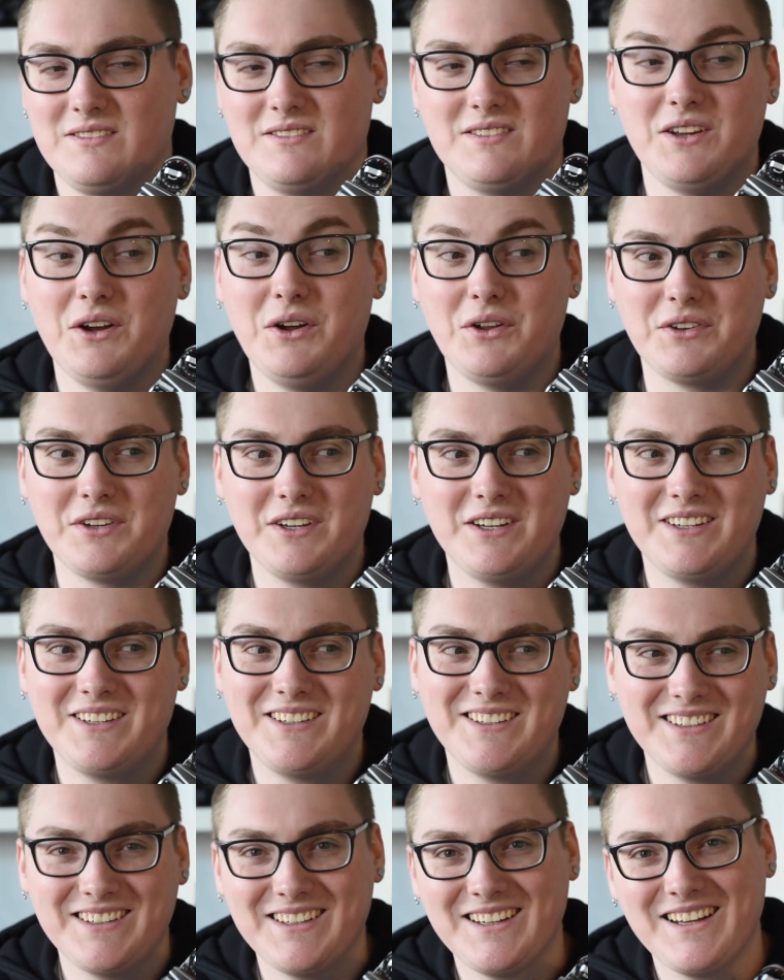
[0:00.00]
it's on.
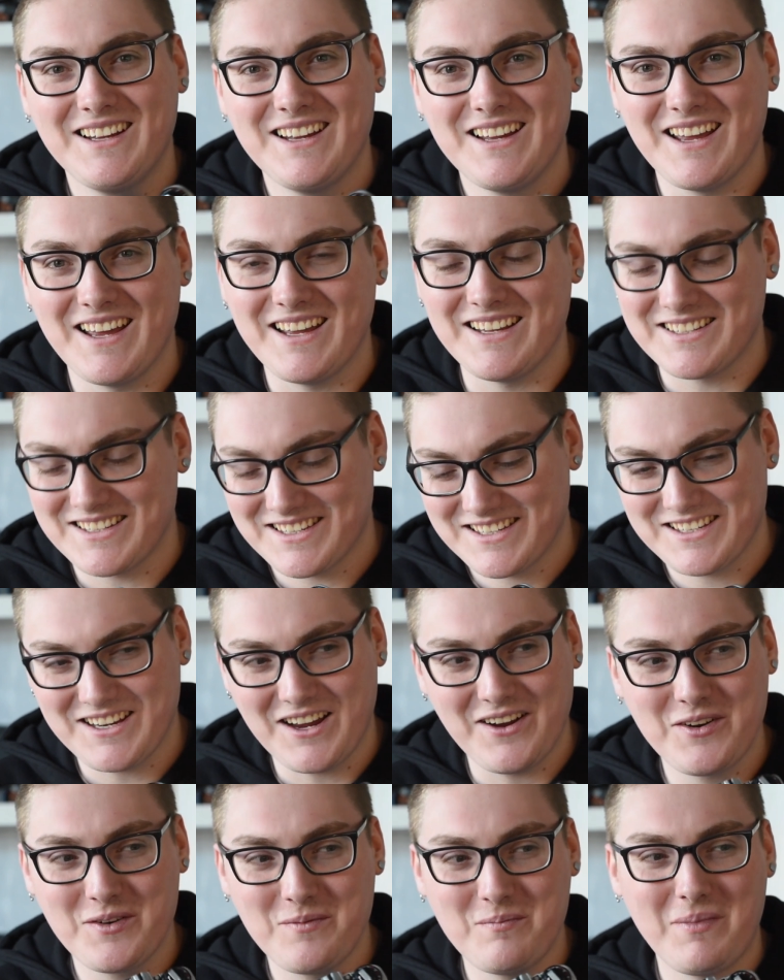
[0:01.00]
It's
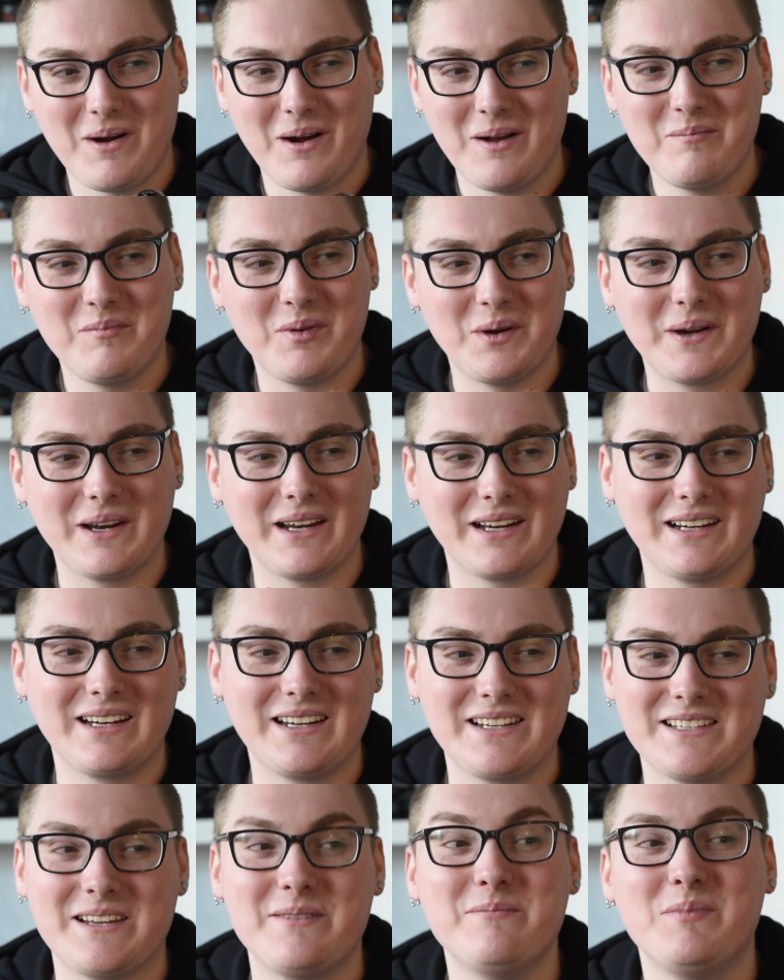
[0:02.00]
so
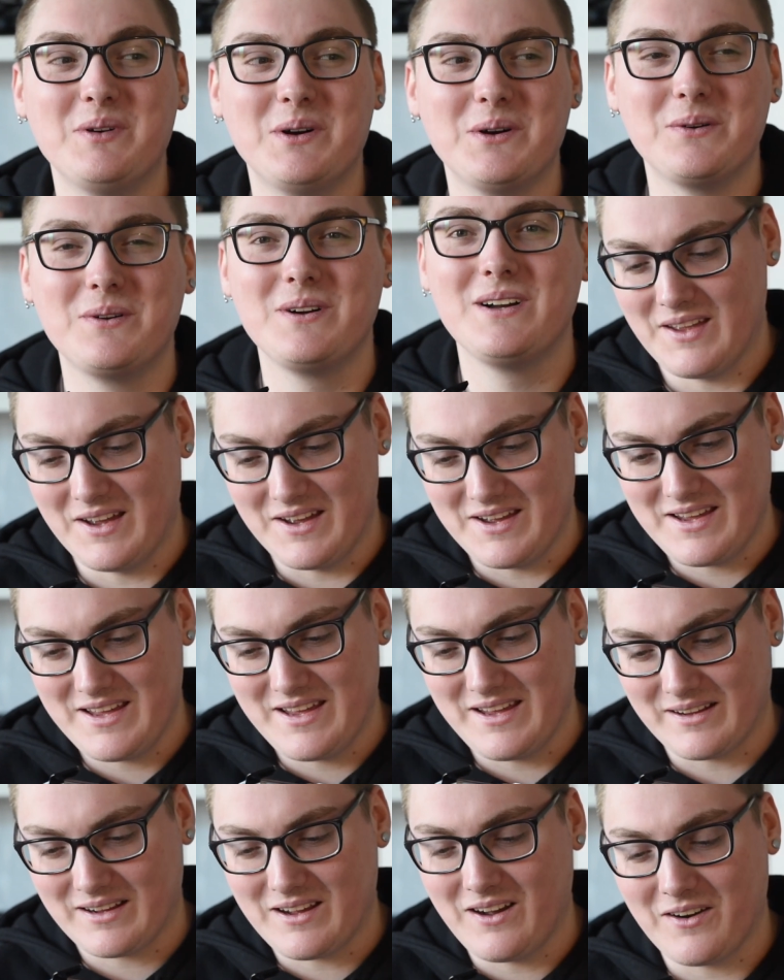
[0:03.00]
mind-bogglingly simple that
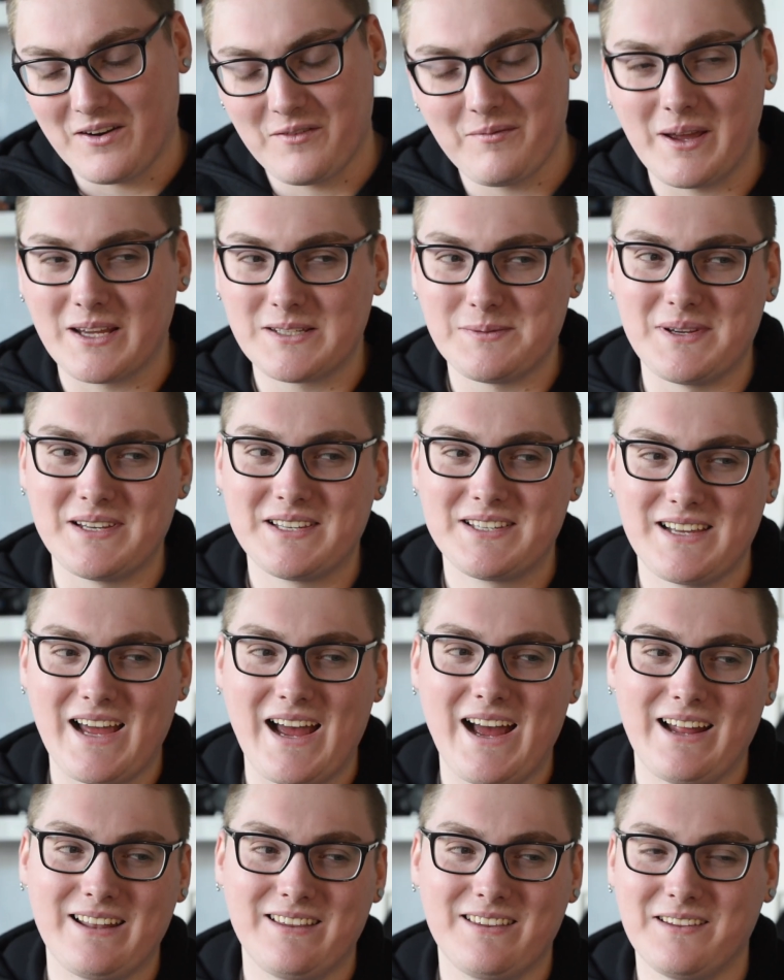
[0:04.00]
it kind of makes me
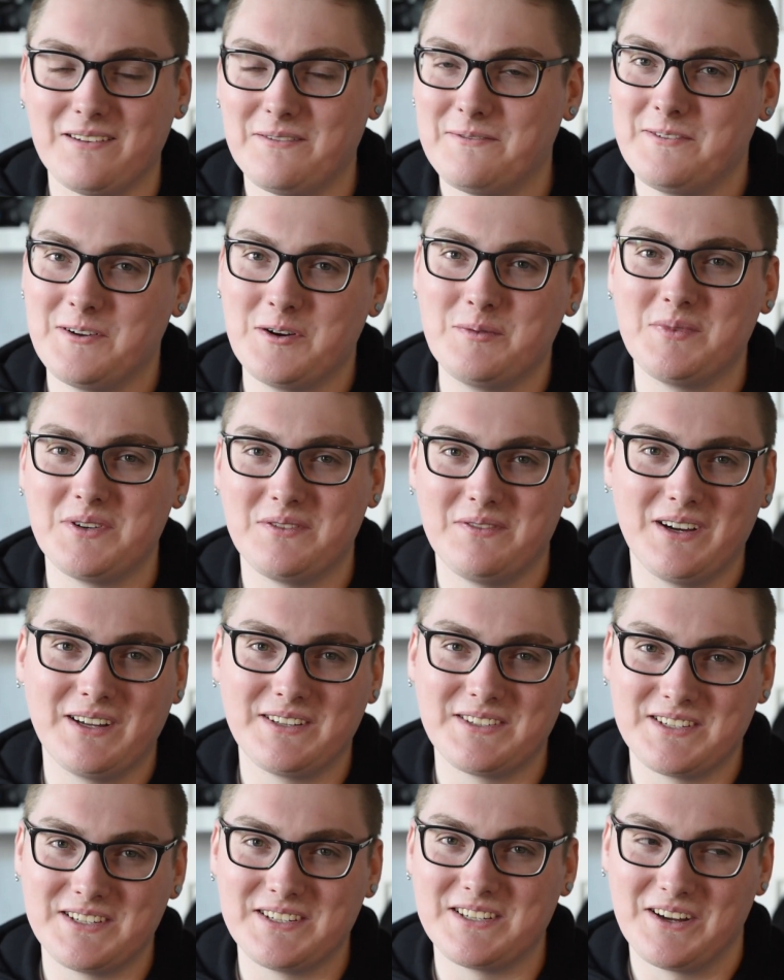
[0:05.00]
sad that film
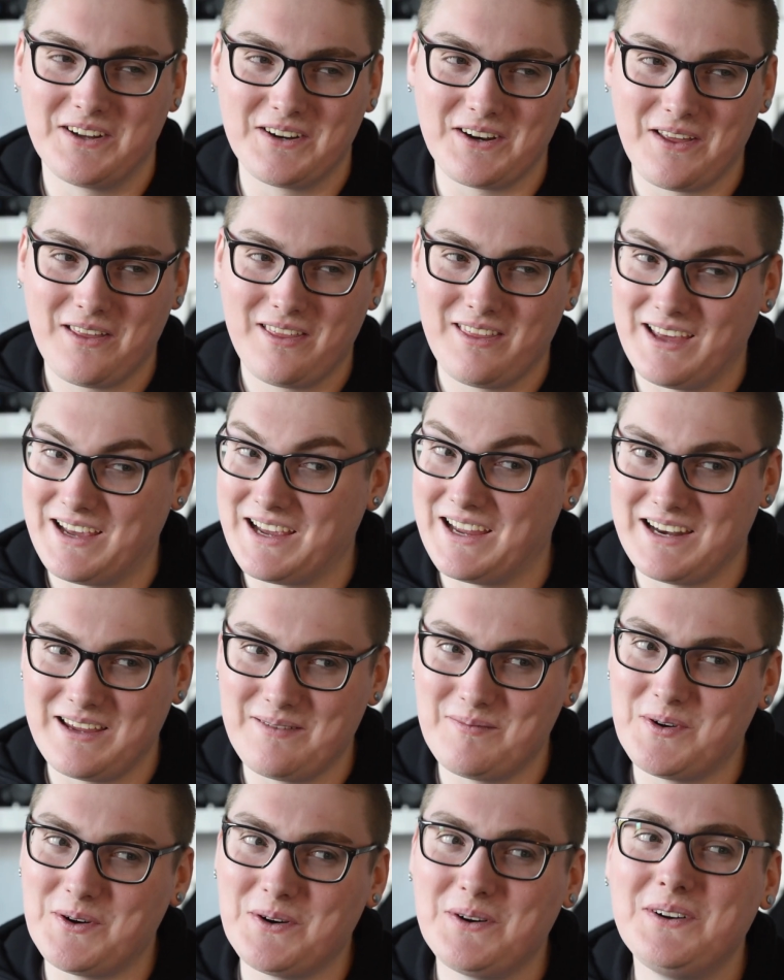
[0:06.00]
advances aren't a thing
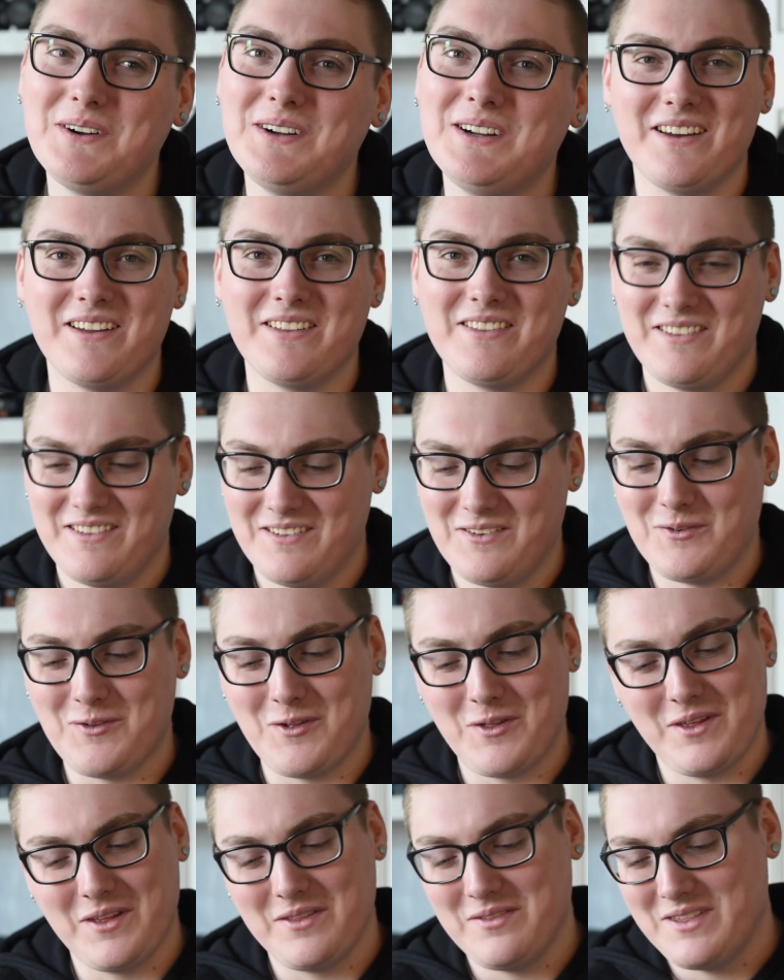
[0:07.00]
anymore,
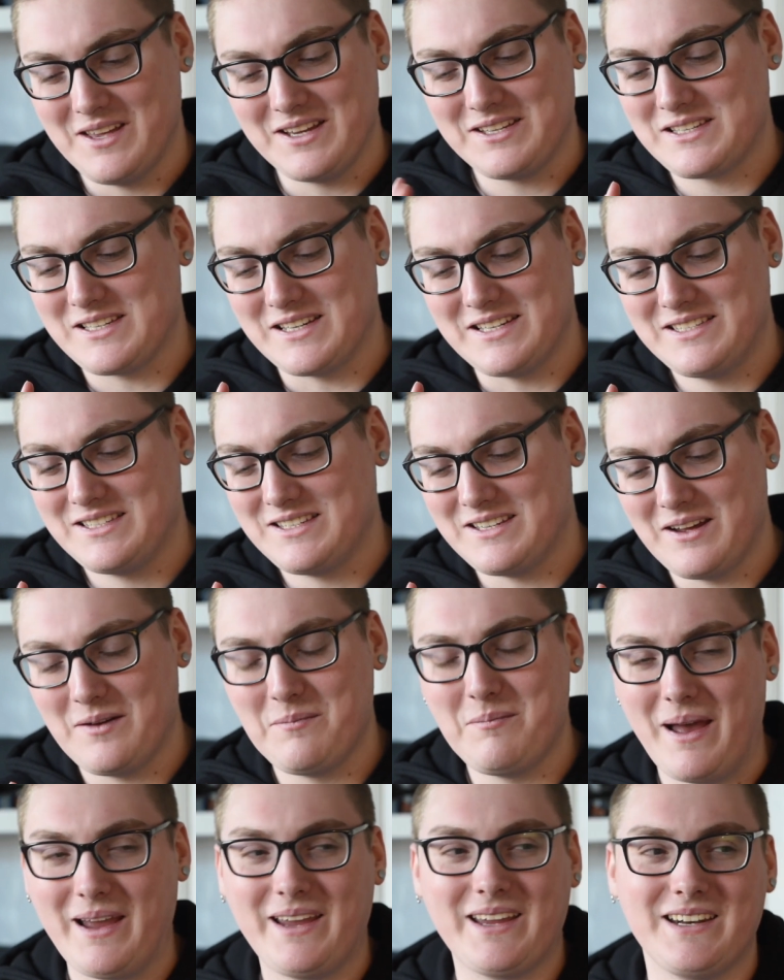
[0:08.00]
or that this isn't the
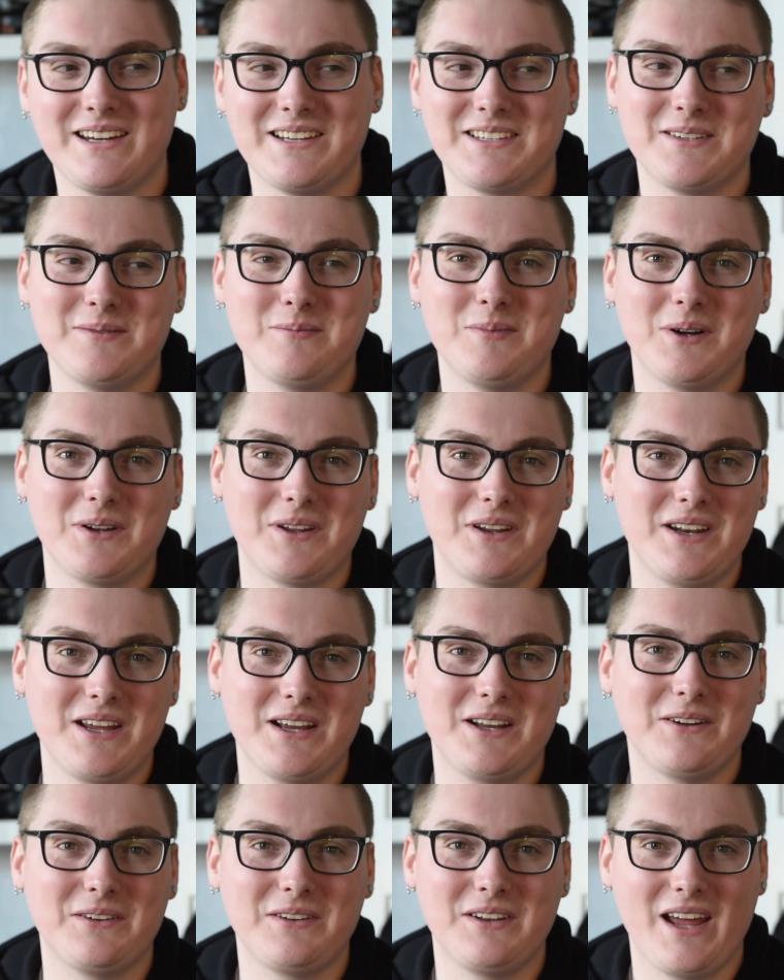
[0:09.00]
mechanism on a
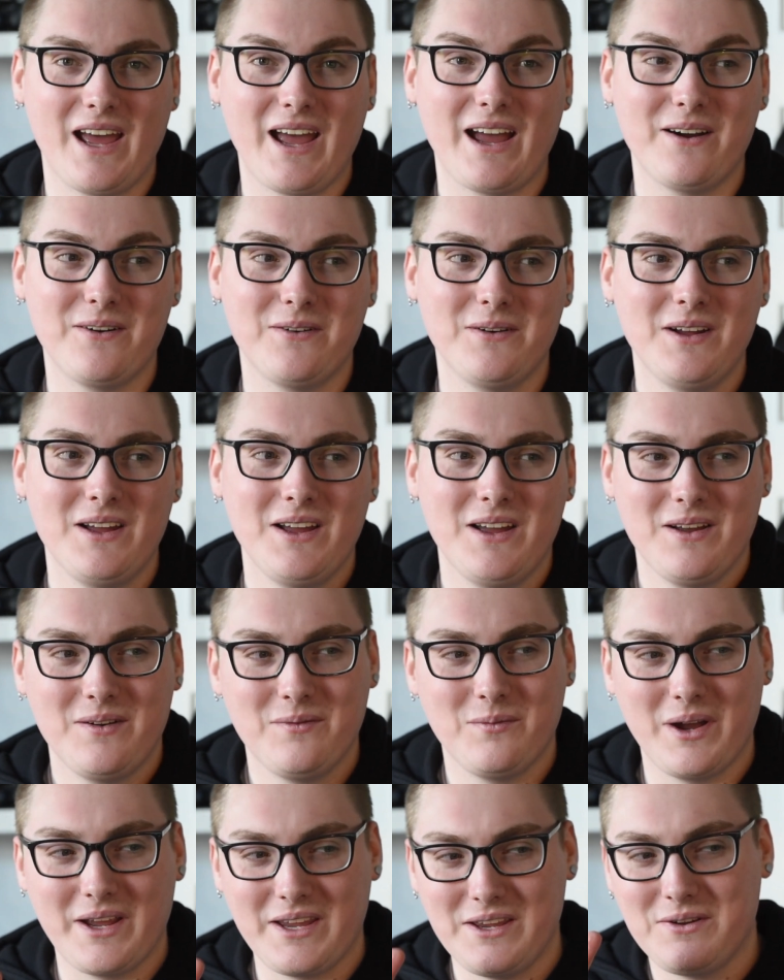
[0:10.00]
Nikon now
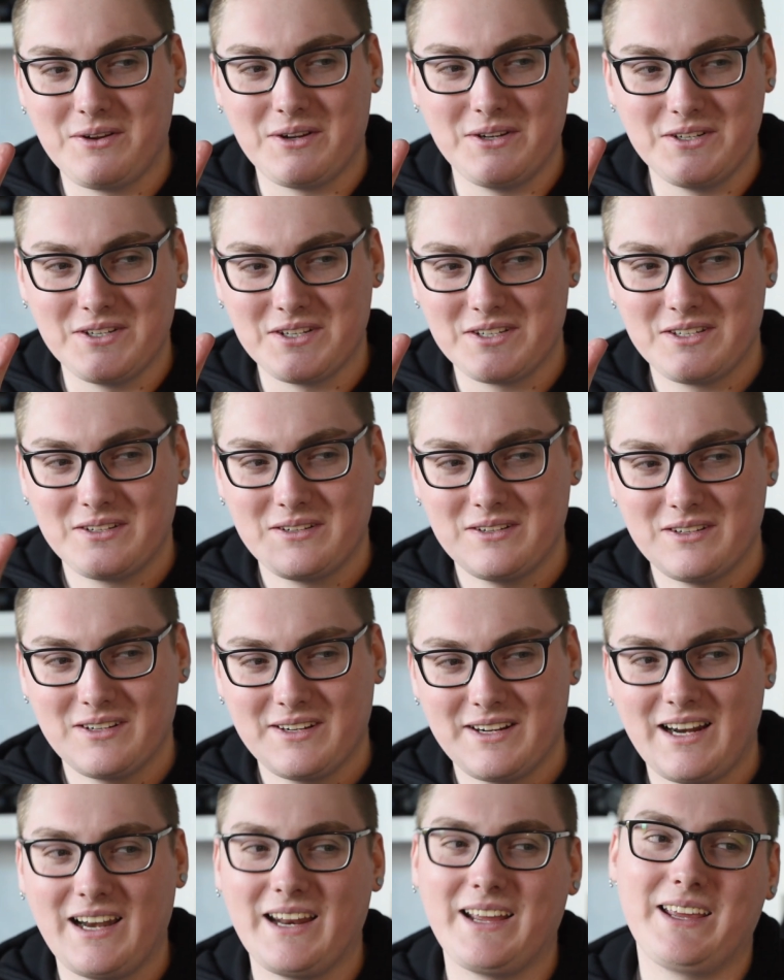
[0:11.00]
where you can just
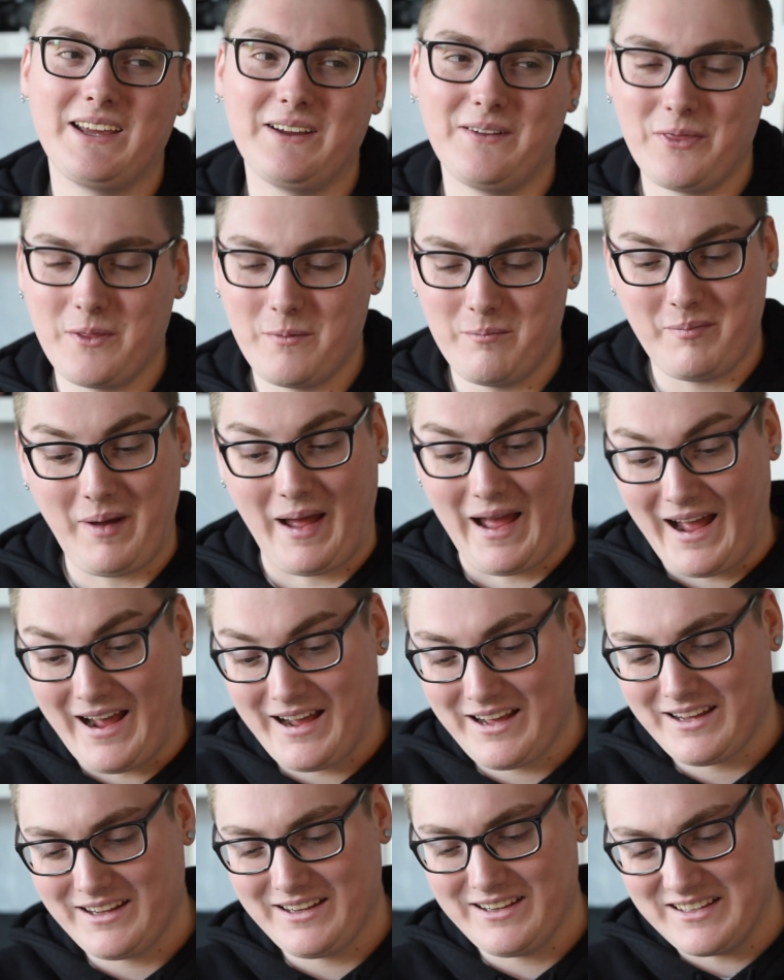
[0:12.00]
click it on the
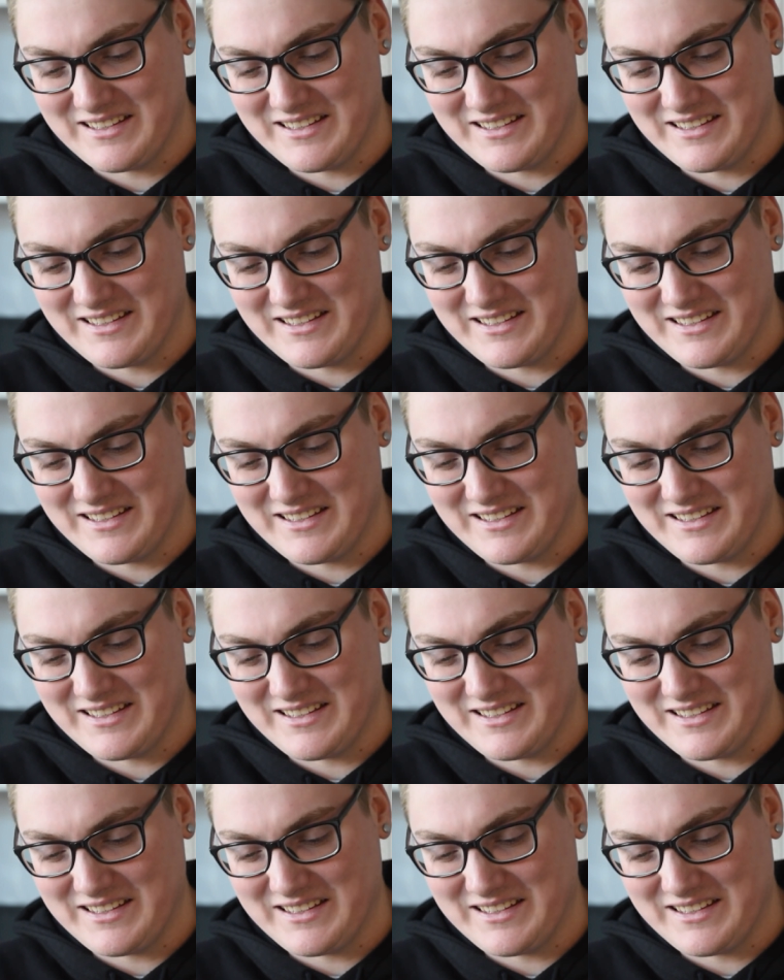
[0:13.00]
back.